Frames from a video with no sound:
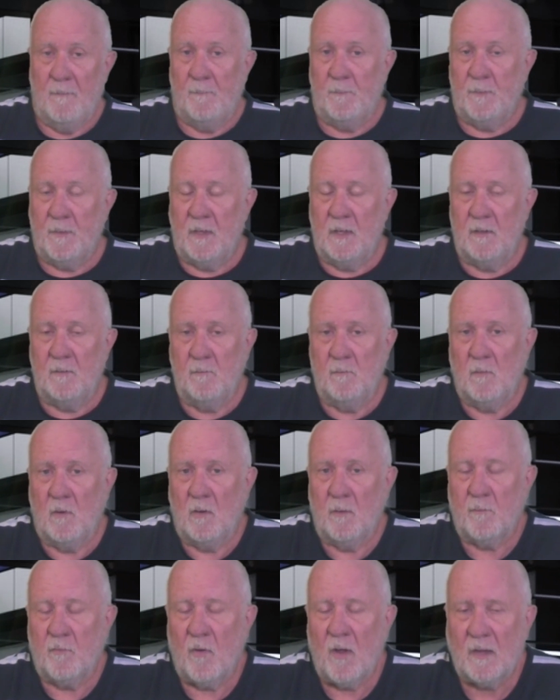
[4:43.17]
in my
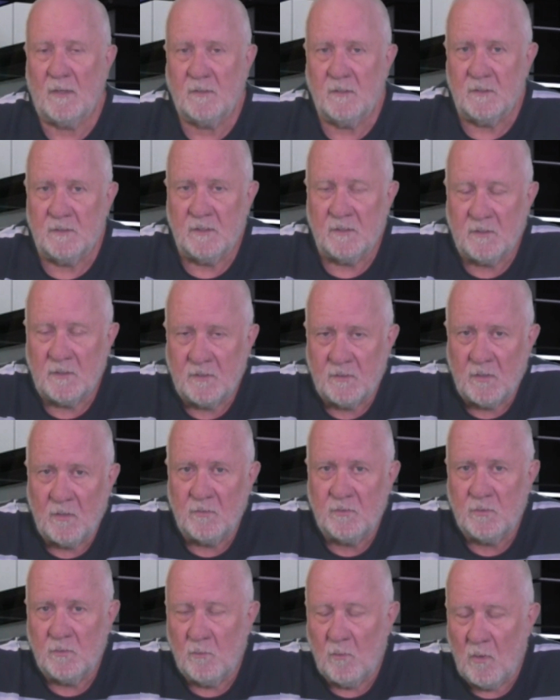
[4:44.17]
practice as a
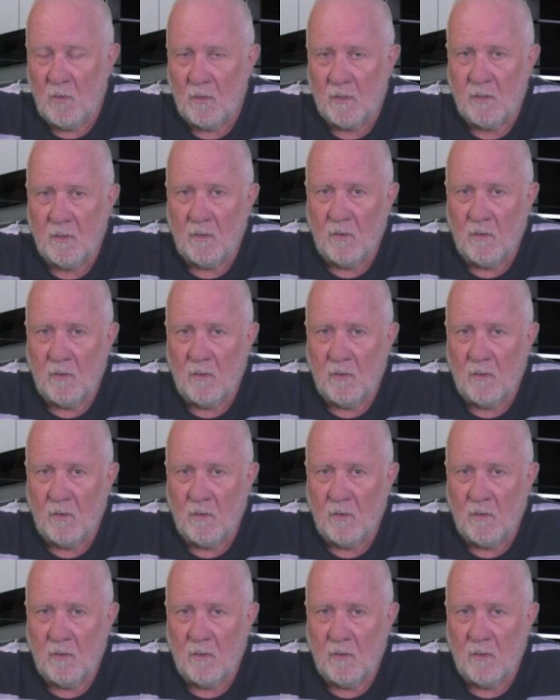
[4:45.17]
social worker,